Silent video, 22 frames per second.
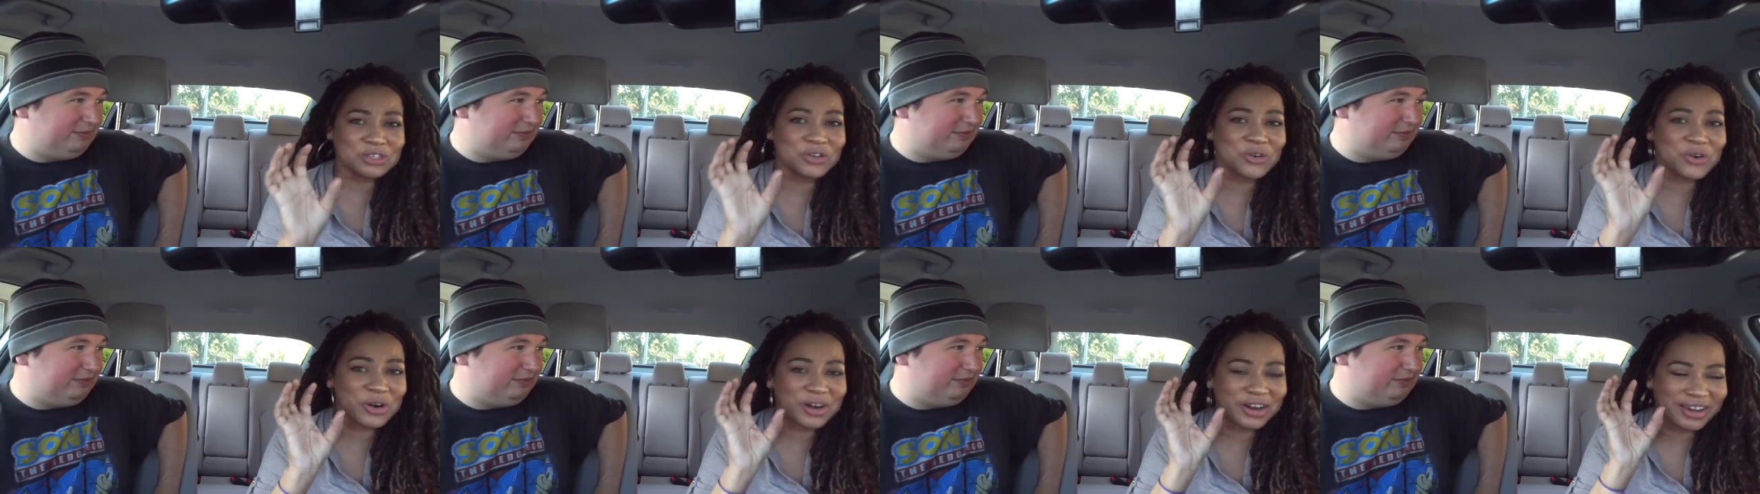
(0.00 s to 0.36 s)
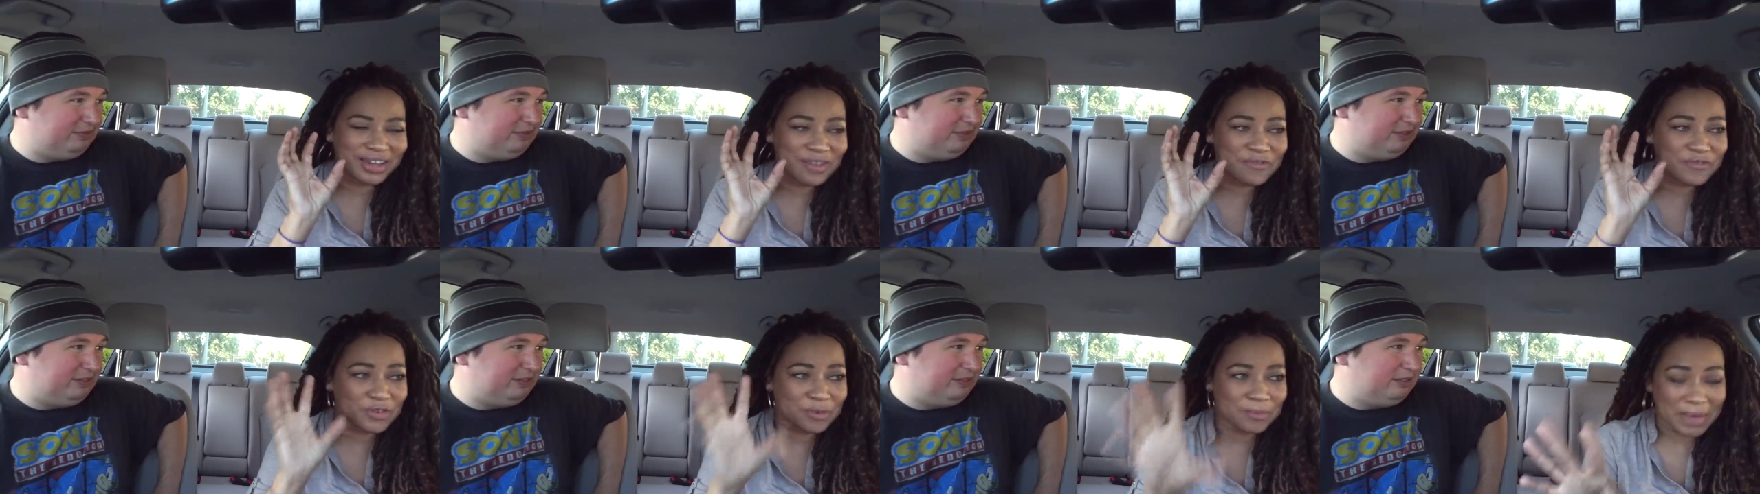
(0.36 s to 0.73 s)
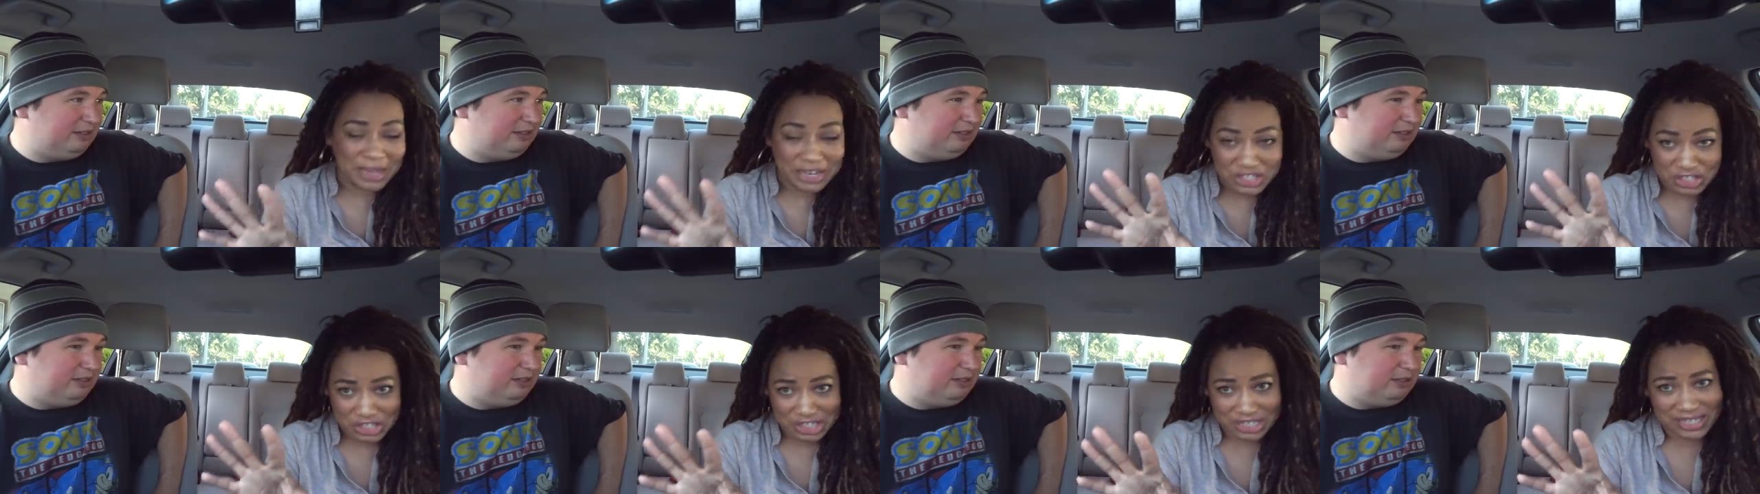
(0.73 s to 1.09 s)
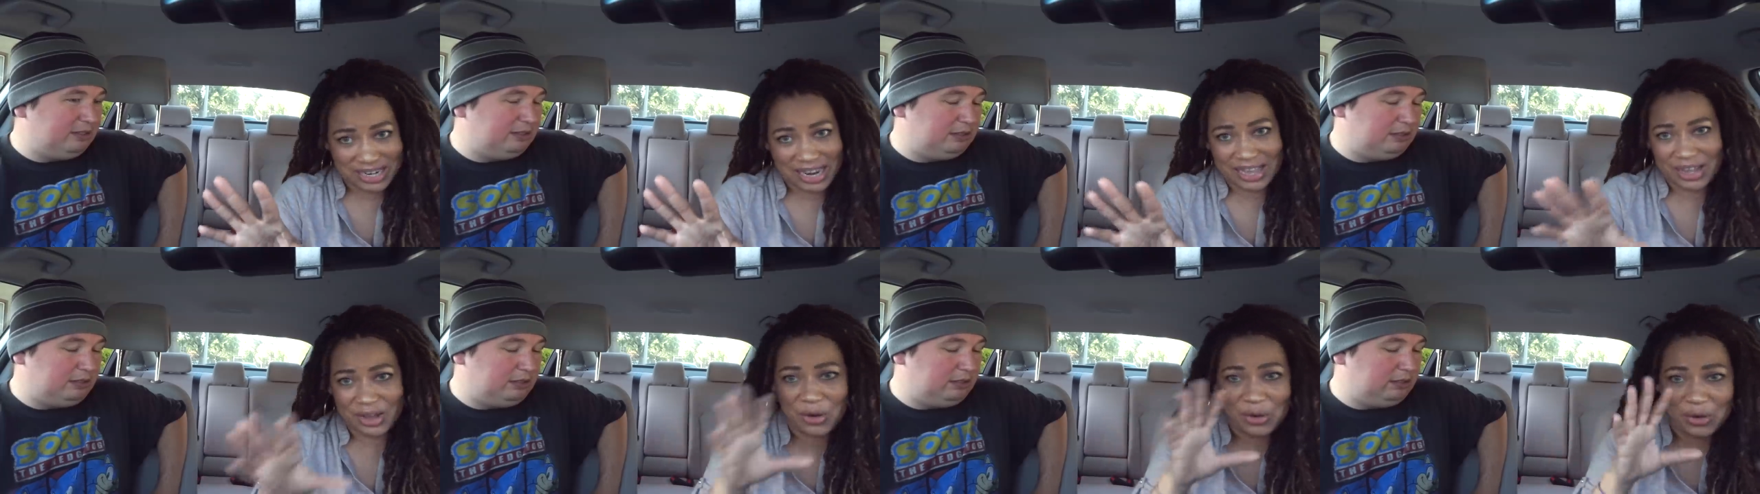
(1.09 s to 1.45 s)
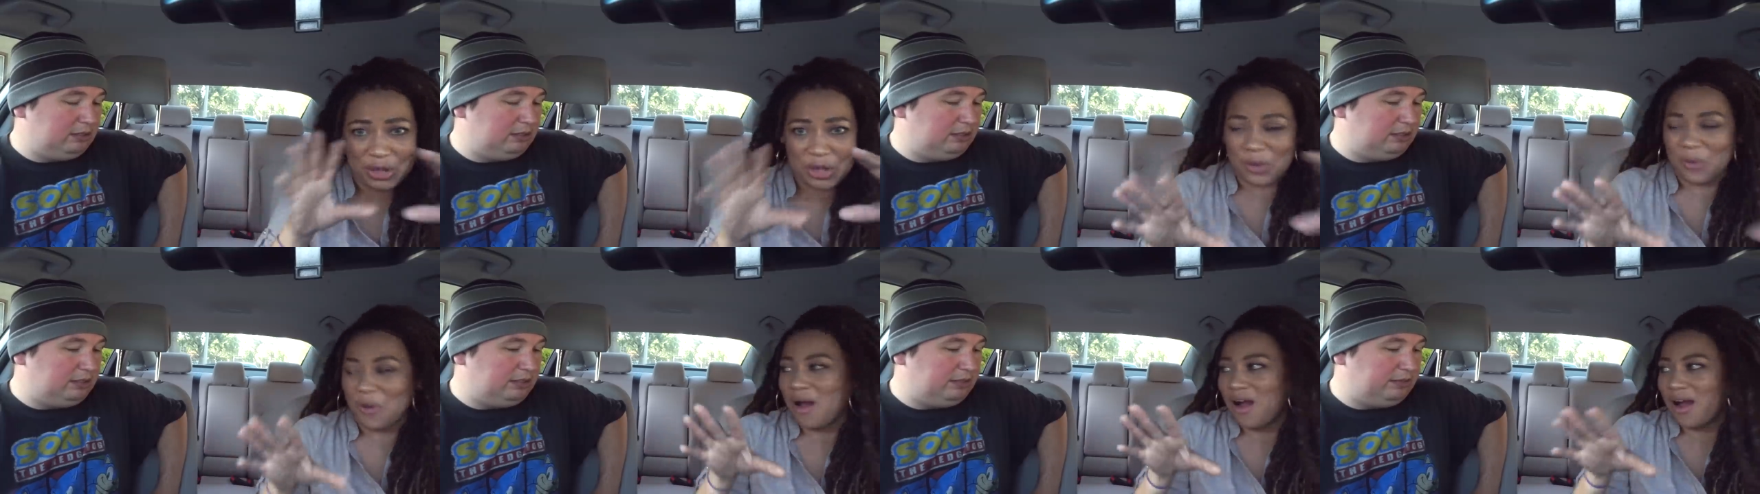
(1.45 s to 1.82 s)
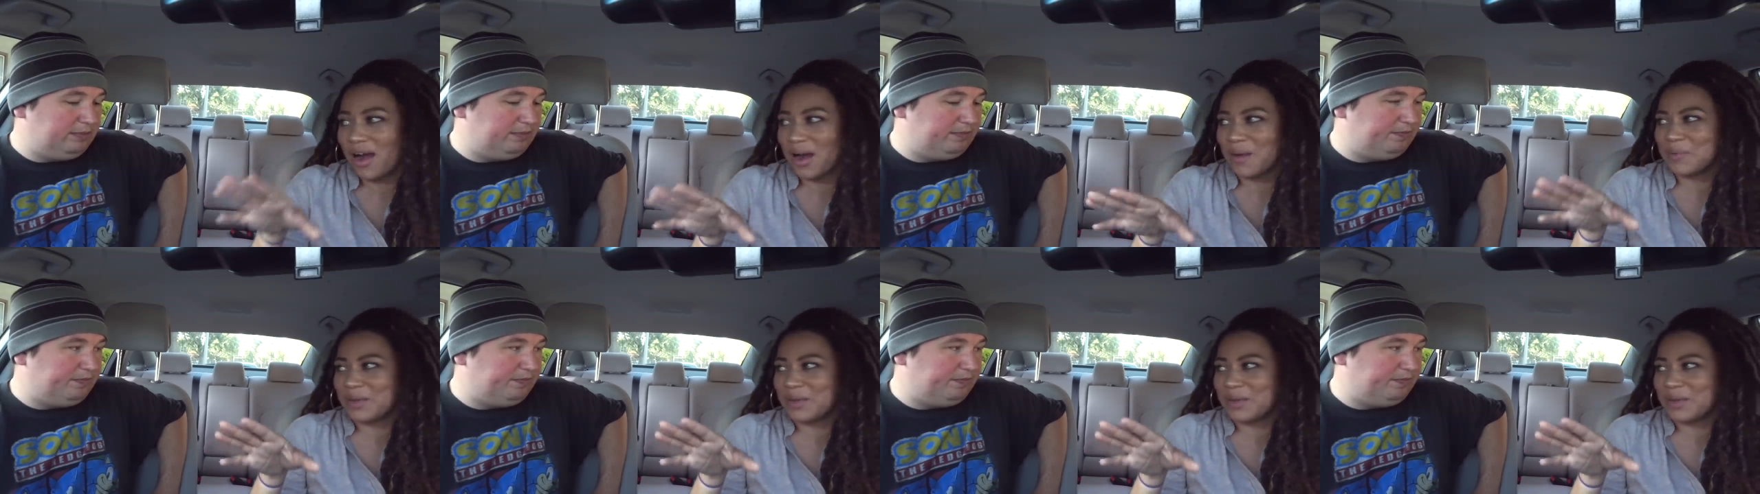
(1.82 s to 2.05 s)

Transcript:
Speaker 1: your information, like who you are,